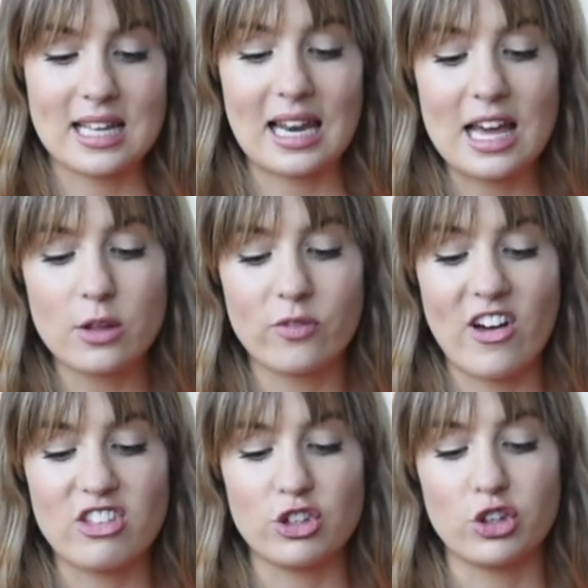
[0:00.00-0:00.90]
I like the
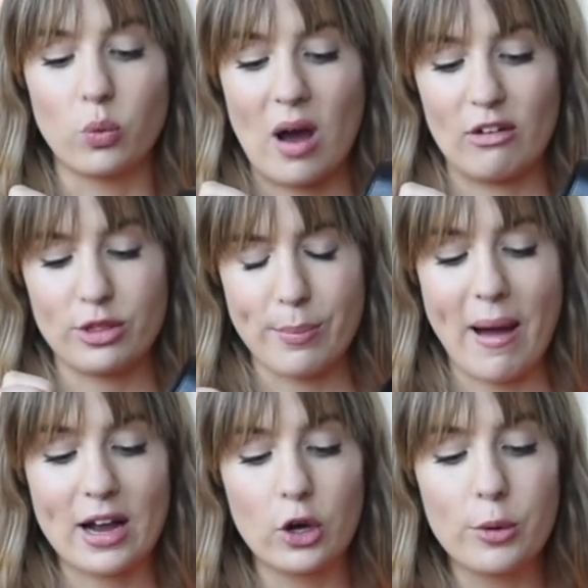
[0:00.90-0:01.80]
fact that you can wear it with the
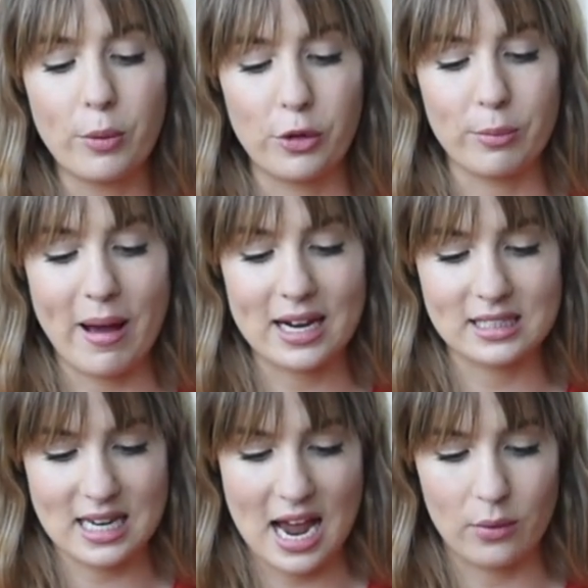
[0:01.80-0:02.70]
back up or the
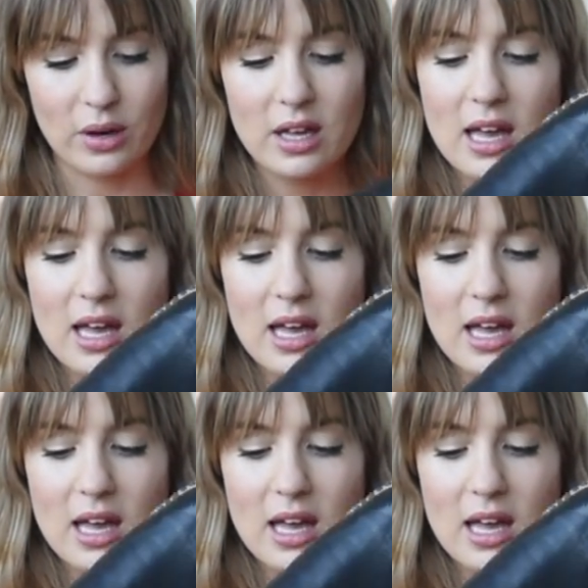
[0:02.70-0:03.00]
back down.